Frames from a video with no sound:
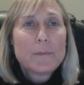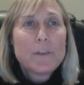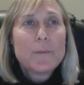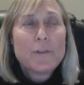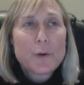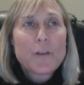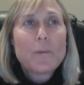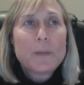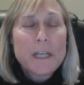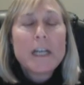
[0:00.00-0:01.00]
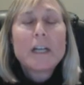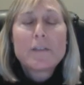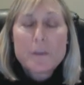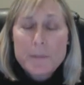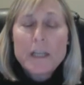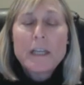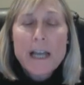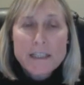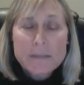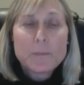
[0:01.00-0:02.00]
sort of the beginning of the
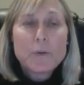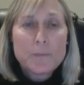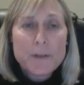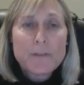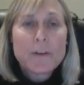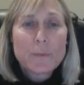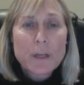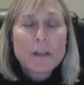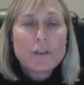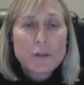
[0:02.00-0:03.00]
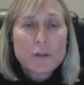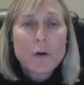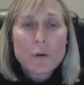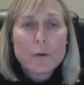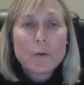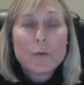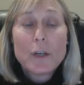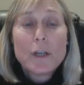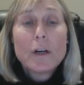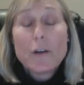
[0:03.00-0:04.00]
BDS movement that really took hold
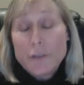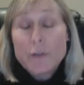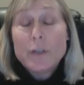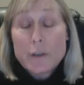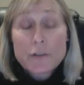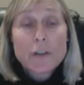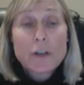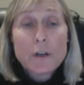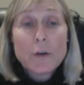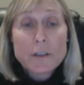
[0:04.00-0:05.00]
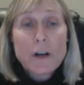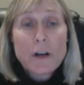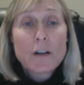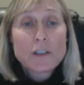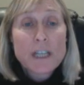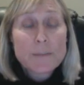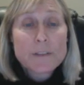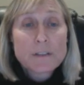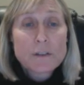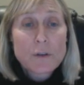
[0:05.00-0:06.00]
a few years ago on college
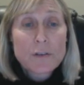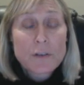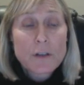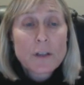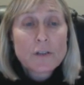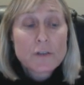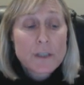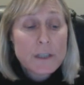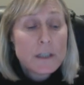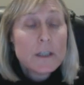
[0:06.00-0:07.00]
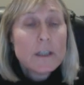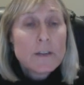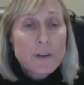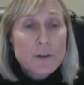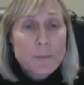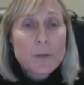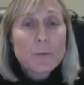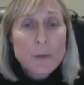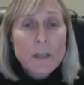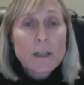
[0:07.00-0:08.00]
campuses across the country,
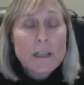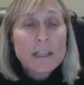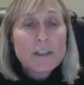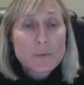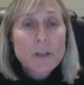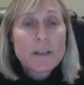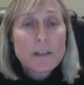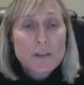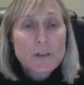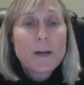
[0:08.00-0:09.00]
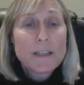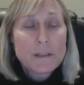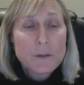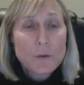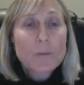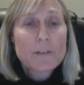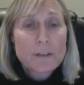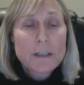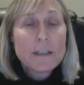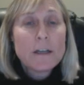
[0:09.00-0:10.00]
it's really spiked
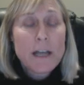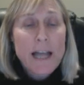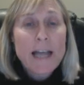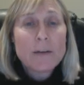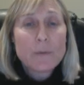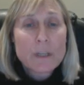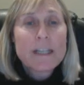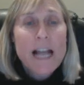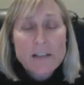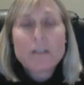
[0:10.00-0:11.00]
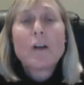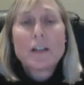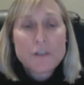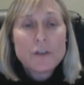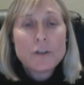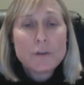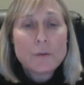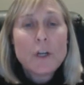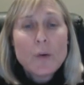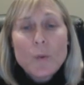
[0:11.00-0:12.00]
enormously, and it really has a lot to
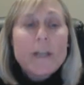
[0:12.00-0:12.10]
do. We